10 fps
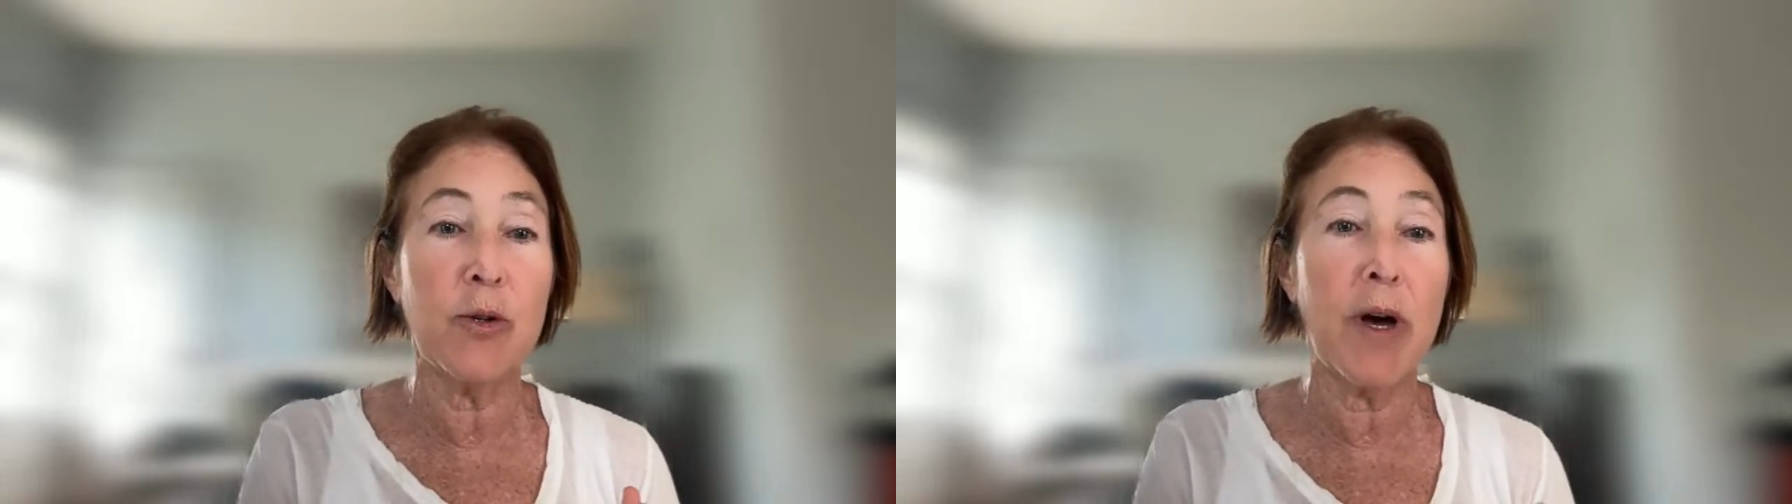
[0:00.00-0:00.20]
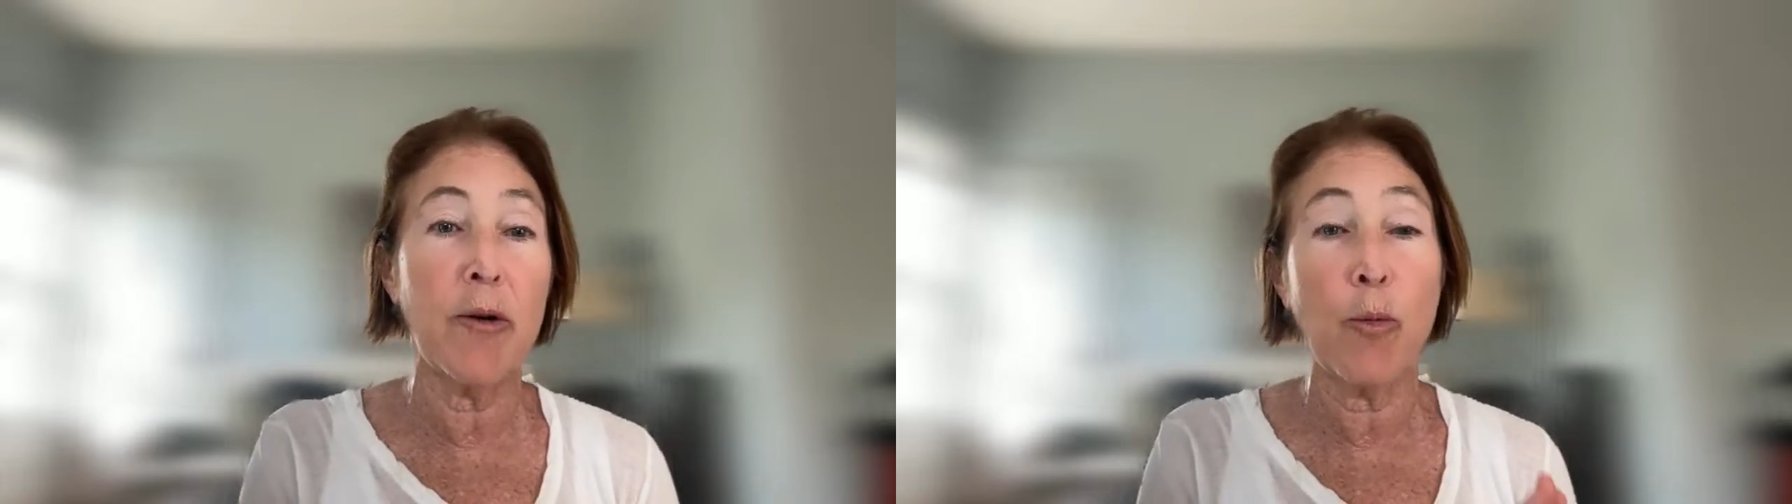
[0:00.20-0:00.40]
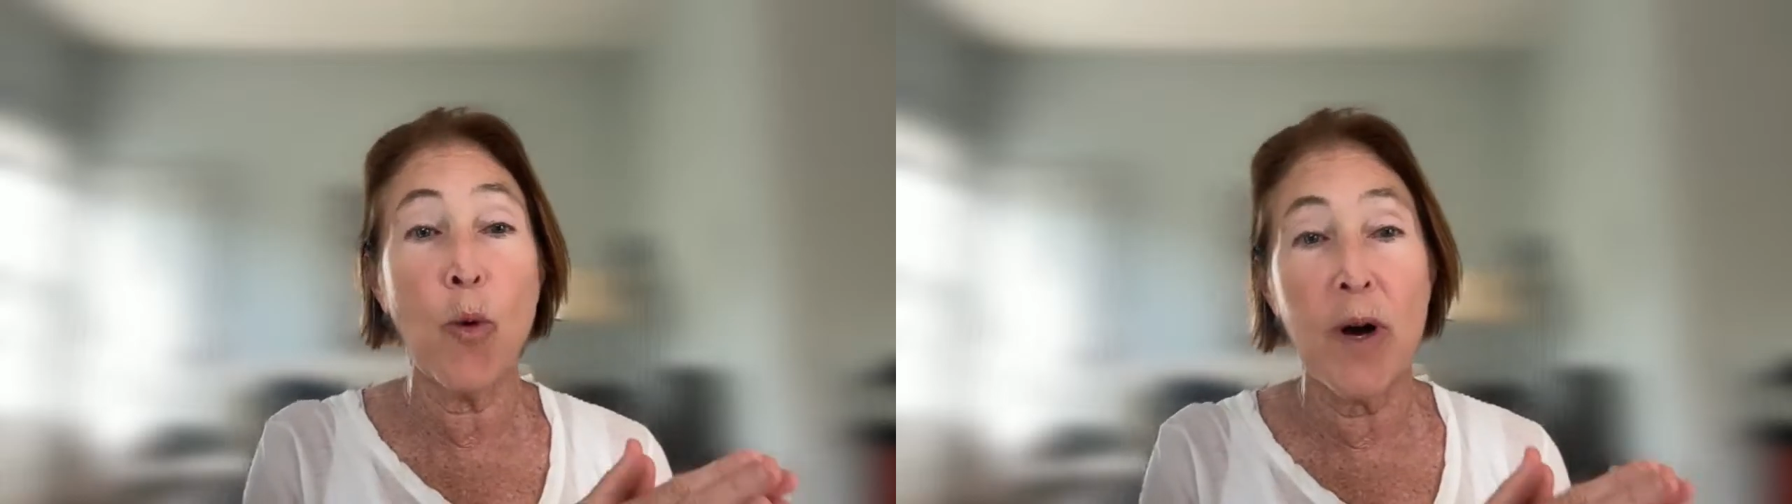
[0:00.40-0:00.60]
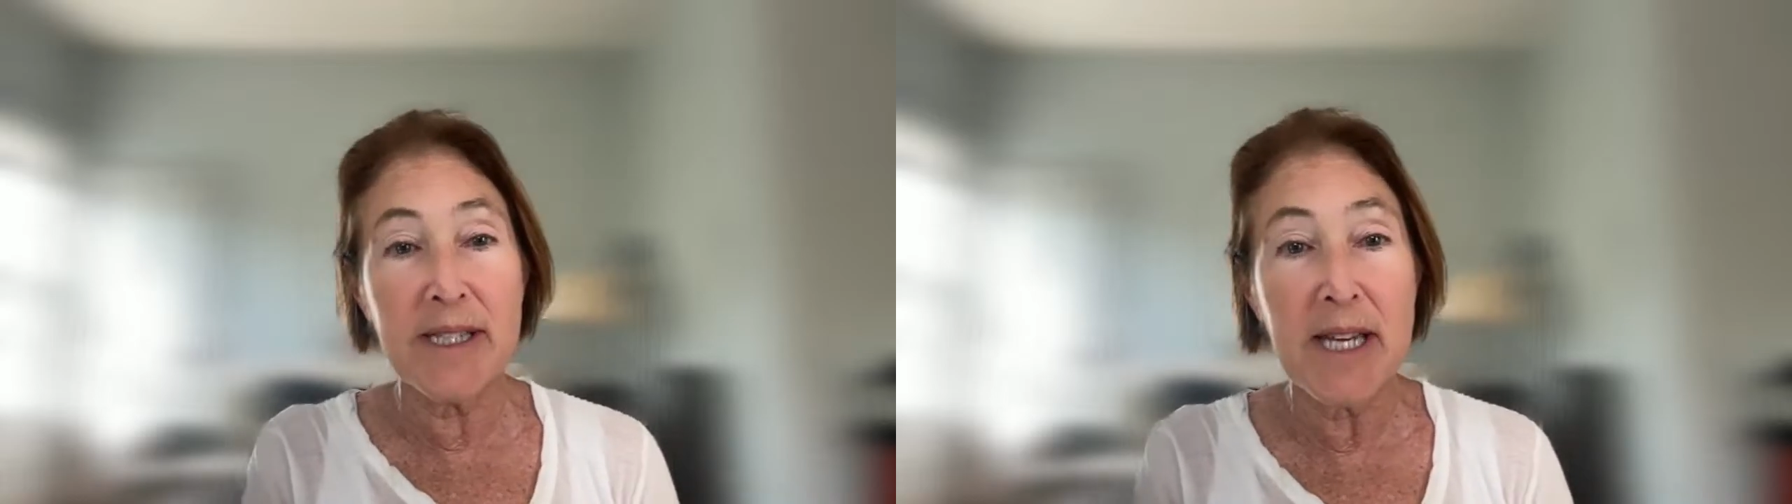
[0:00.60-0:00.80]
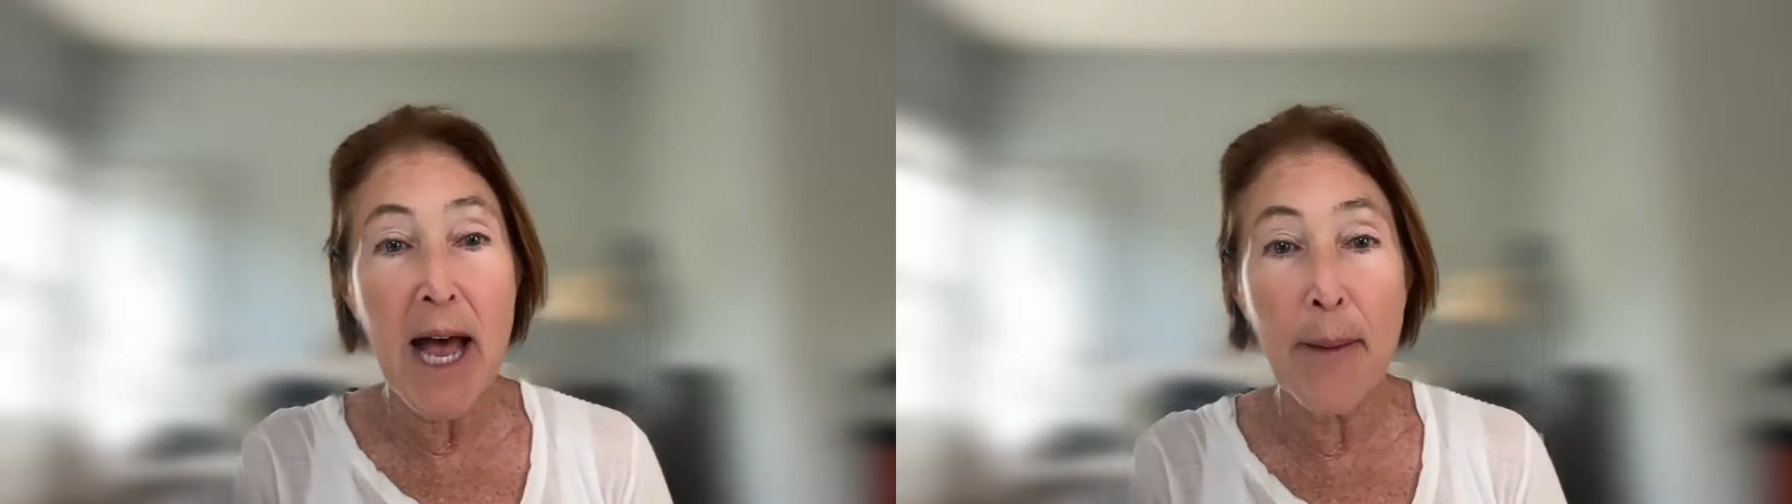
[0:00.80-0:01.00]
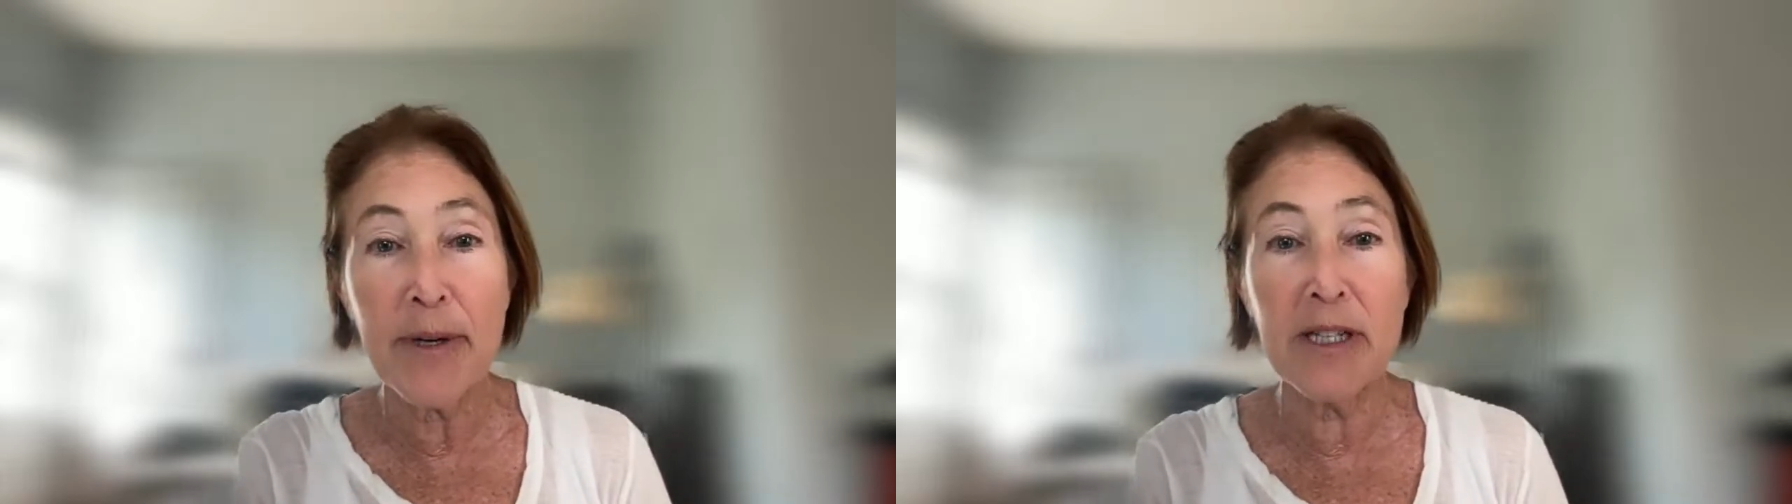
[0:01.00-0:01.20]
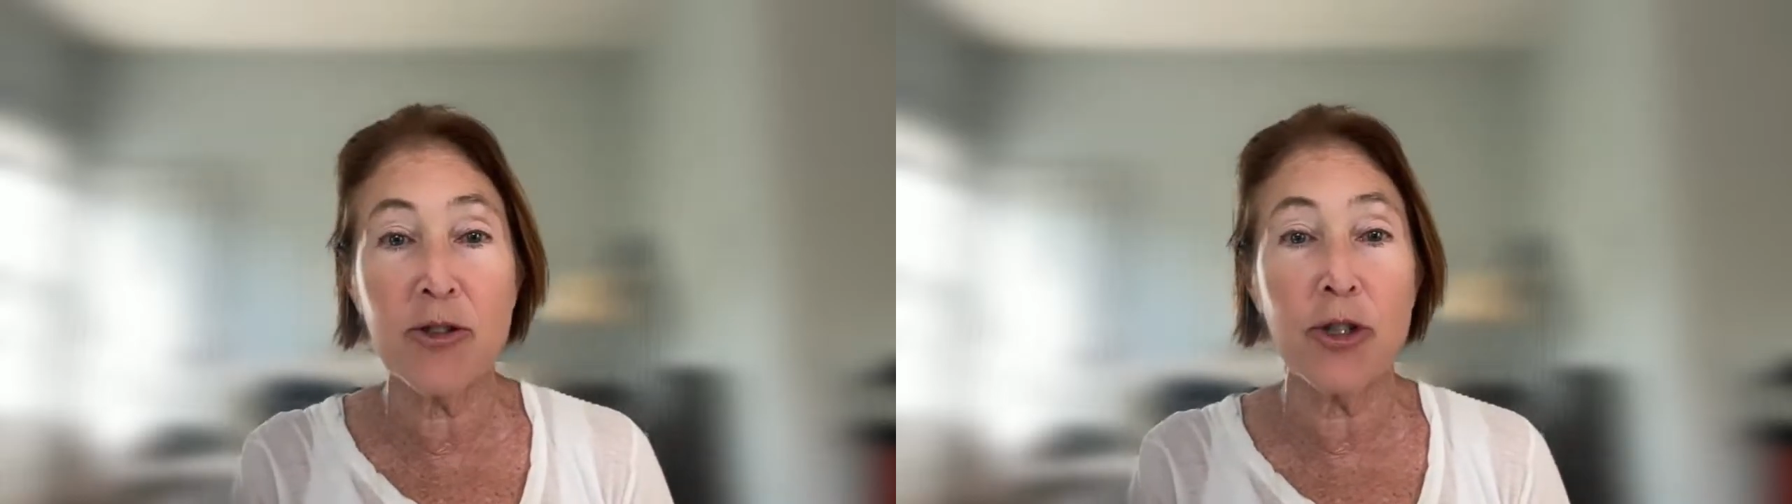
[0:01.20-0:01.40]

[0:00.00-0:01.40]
about what's happening